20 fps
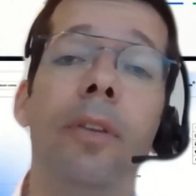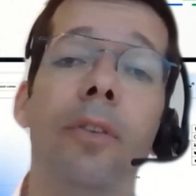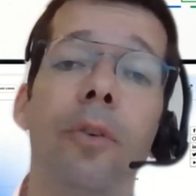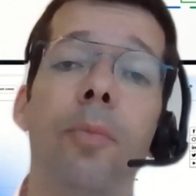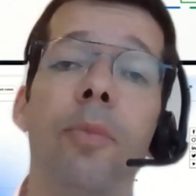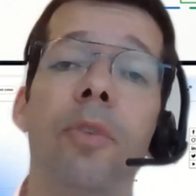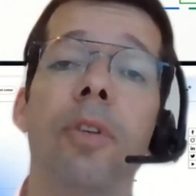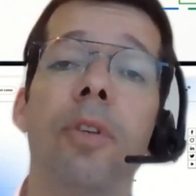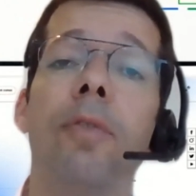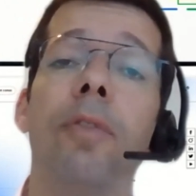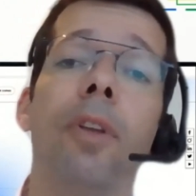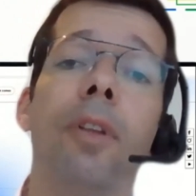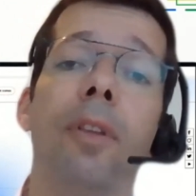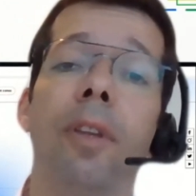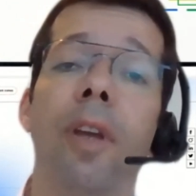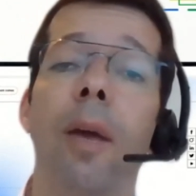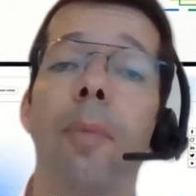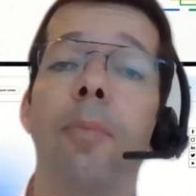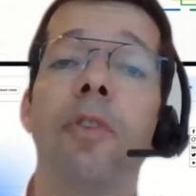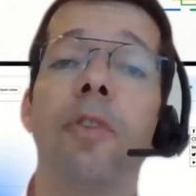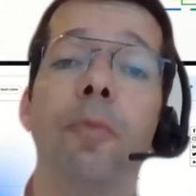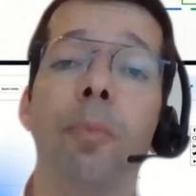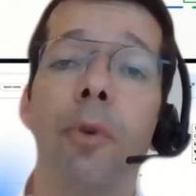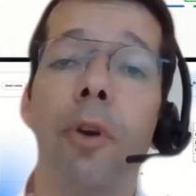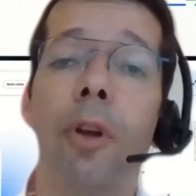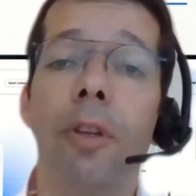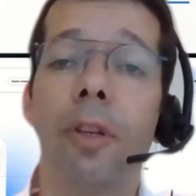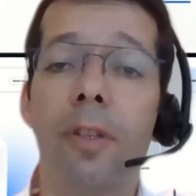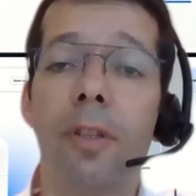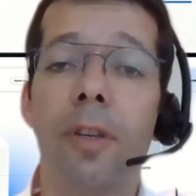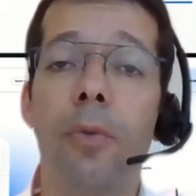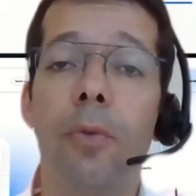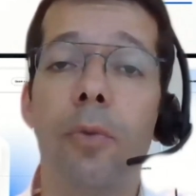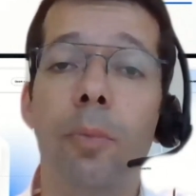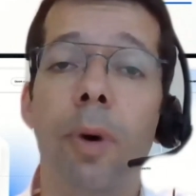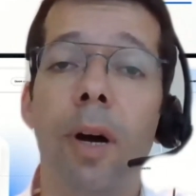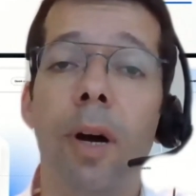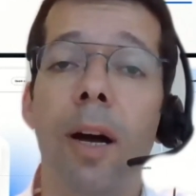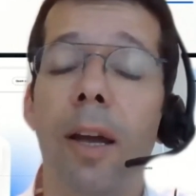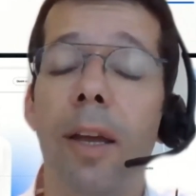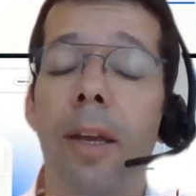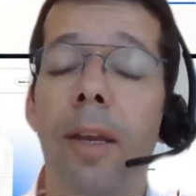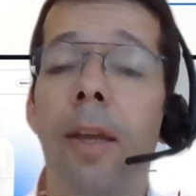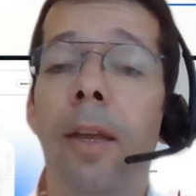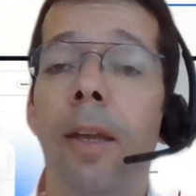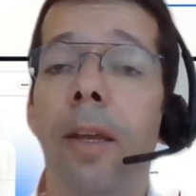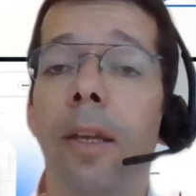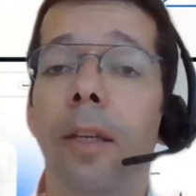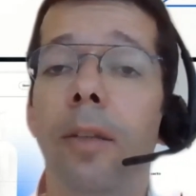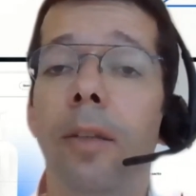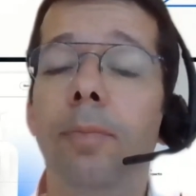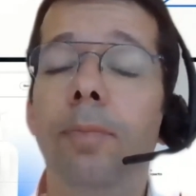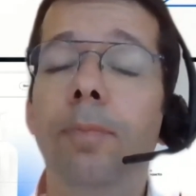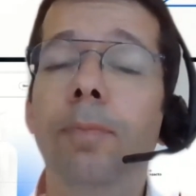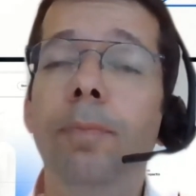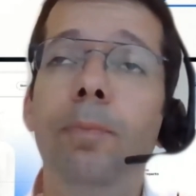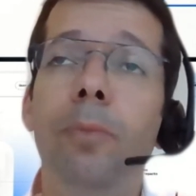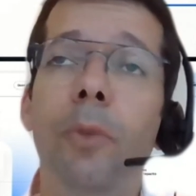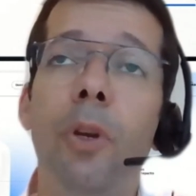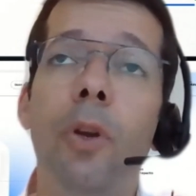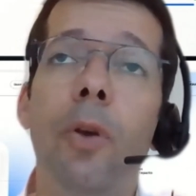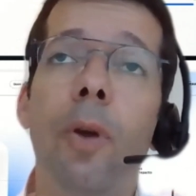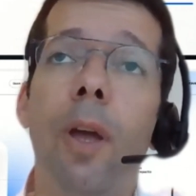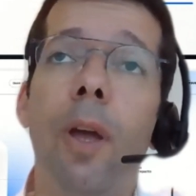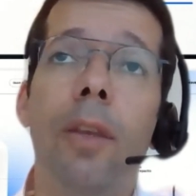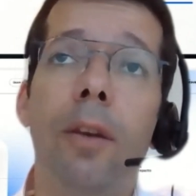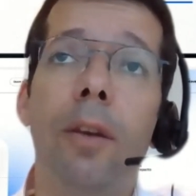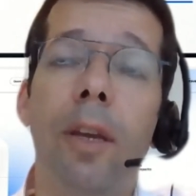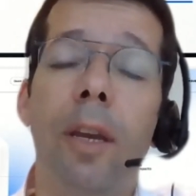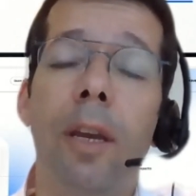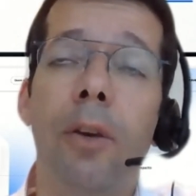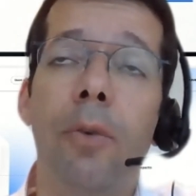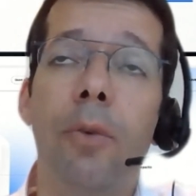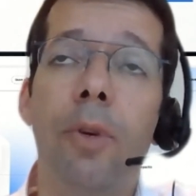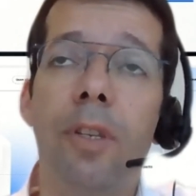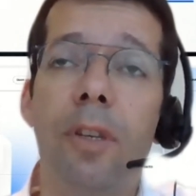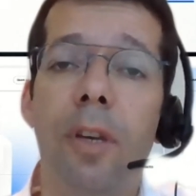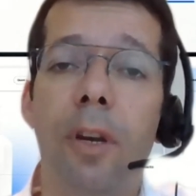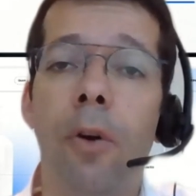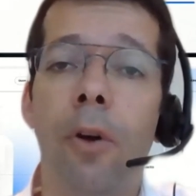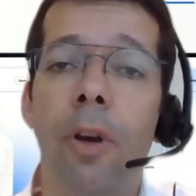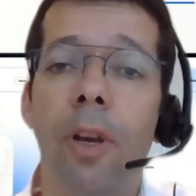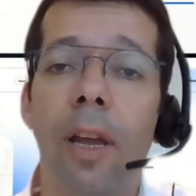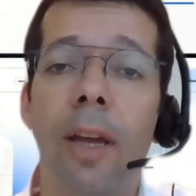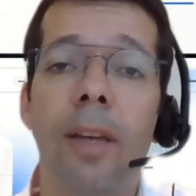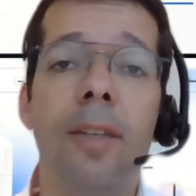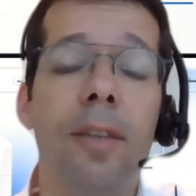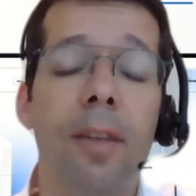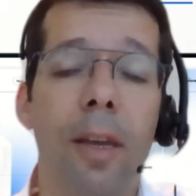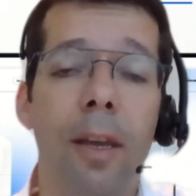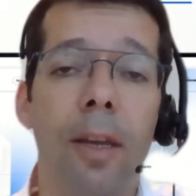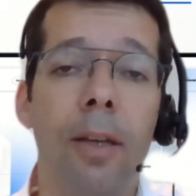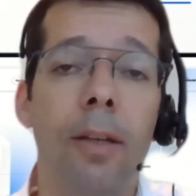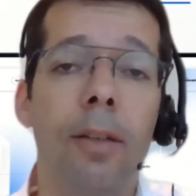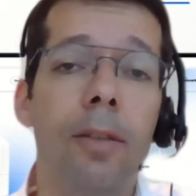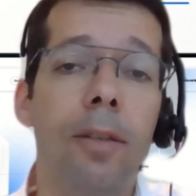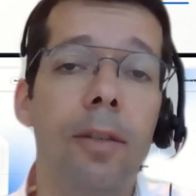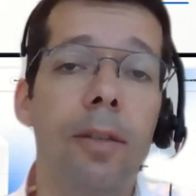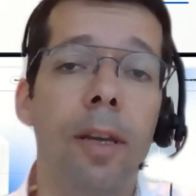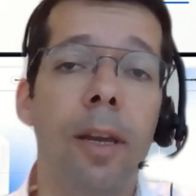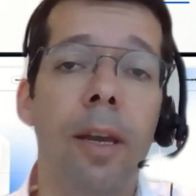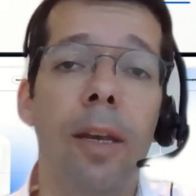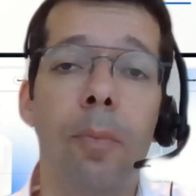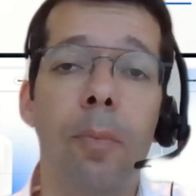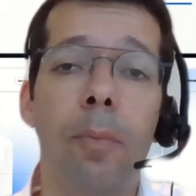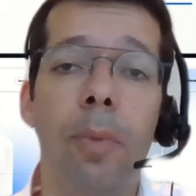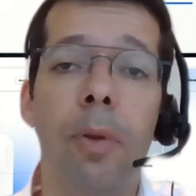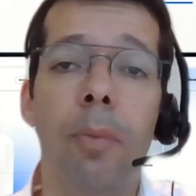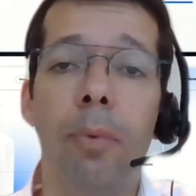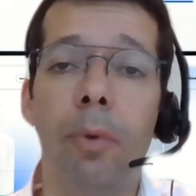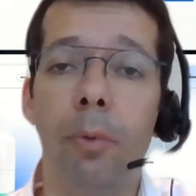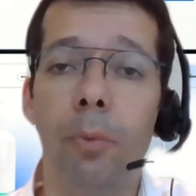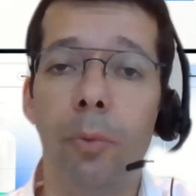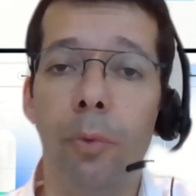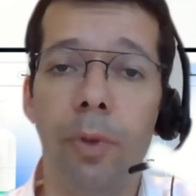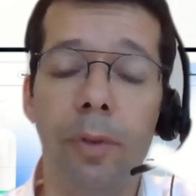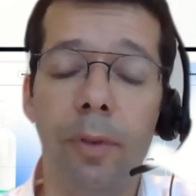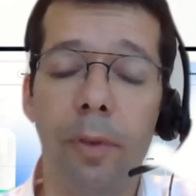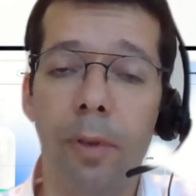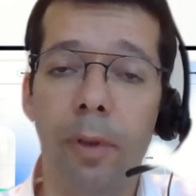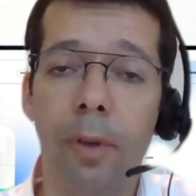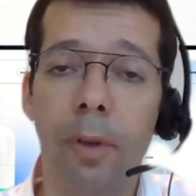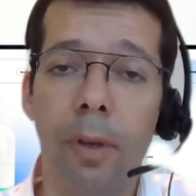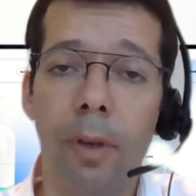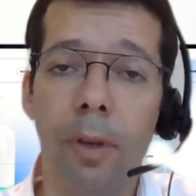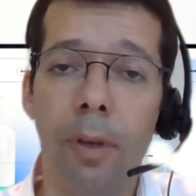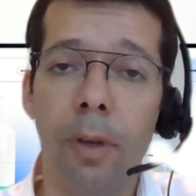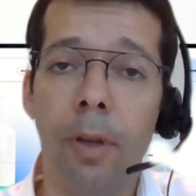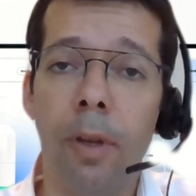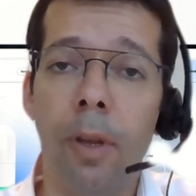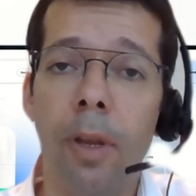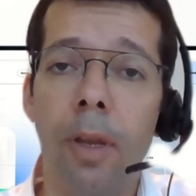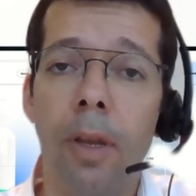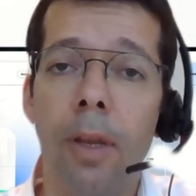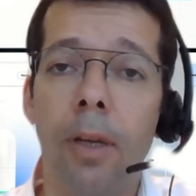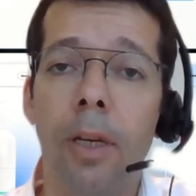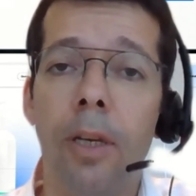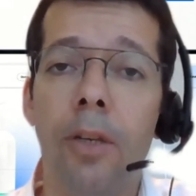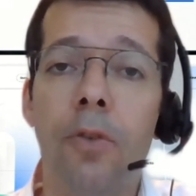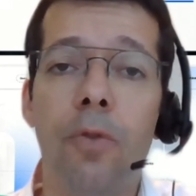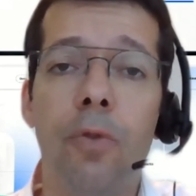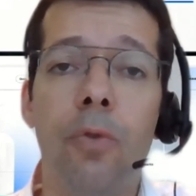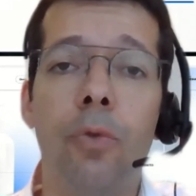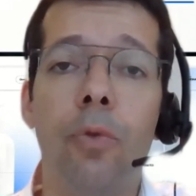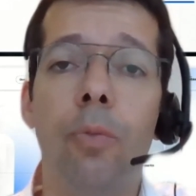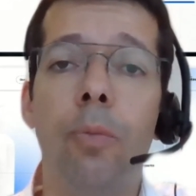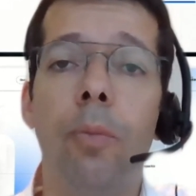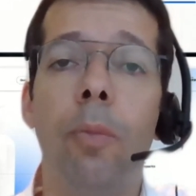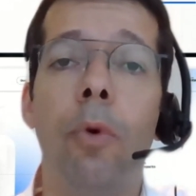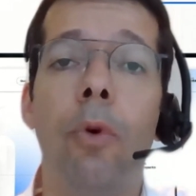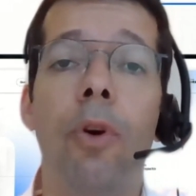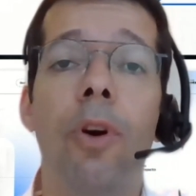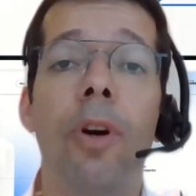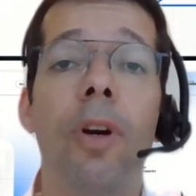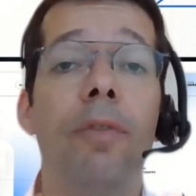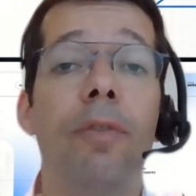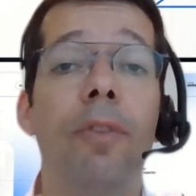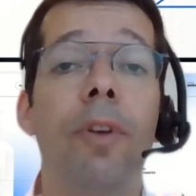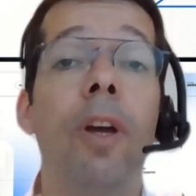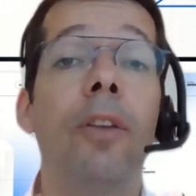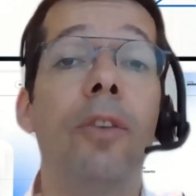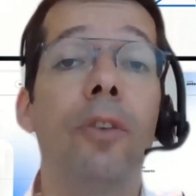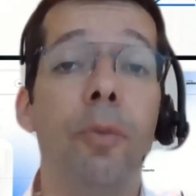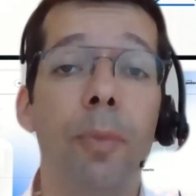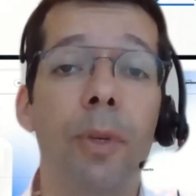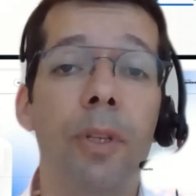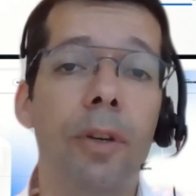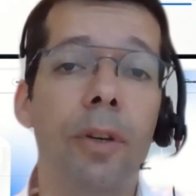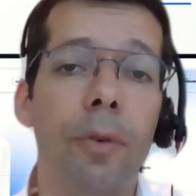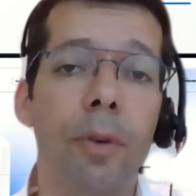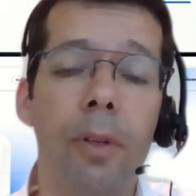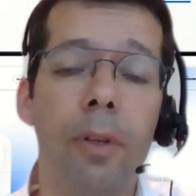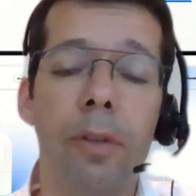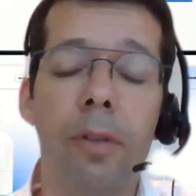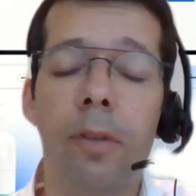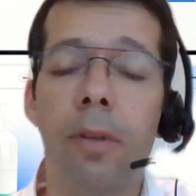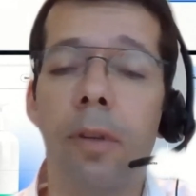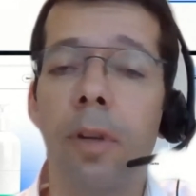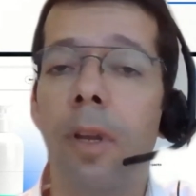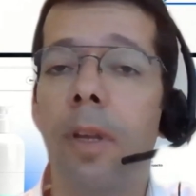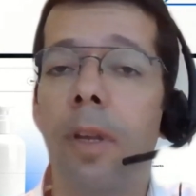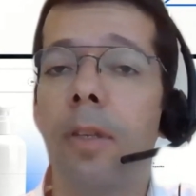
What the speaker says: in terms of the types of products they would buy, you had an increase in online sales, and people would consume more of other materials.